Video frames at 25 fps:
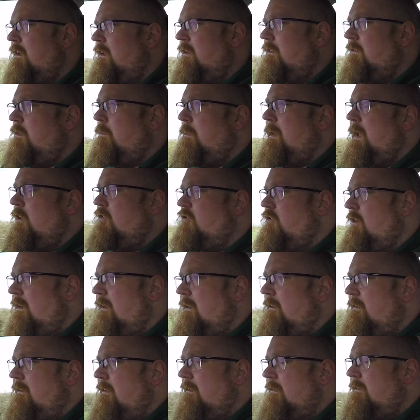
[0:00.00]
to be a
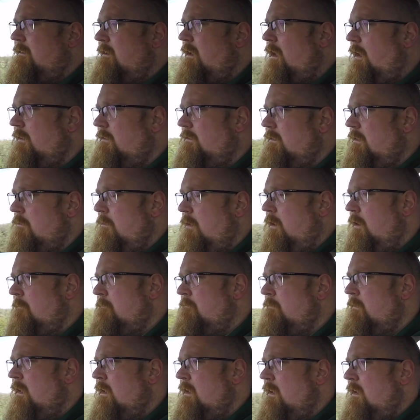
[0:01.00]
Genesis customer.
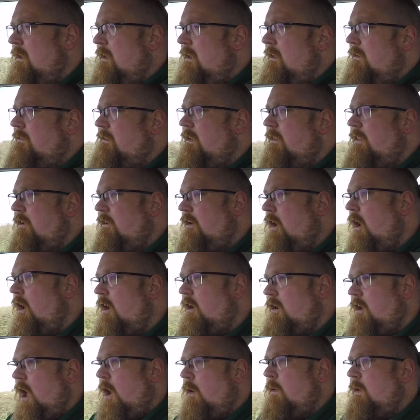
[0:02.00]
So they are
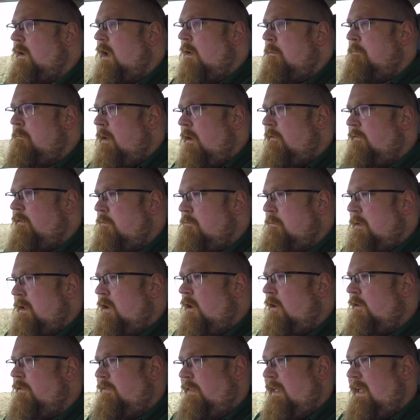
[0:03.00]
going above and
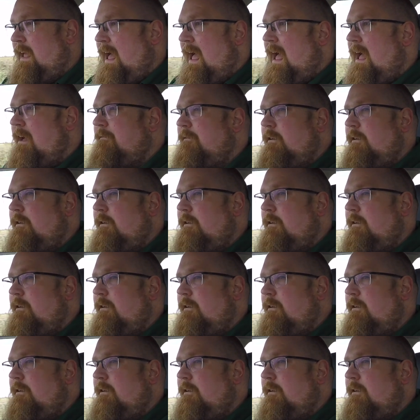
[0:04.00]
beyond. They have